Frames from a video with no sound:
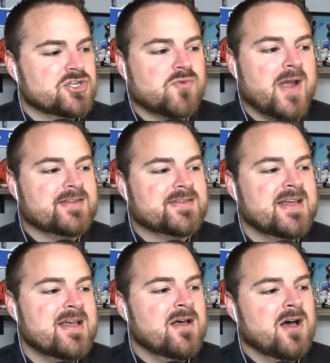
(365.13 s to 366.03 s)
Traits
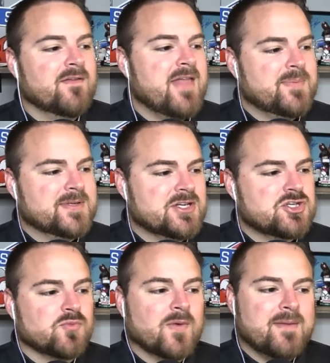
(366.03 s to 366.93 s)
of that
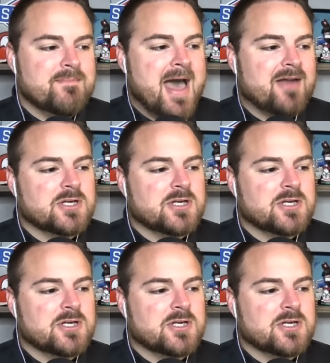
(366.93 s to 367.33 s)
position really matter,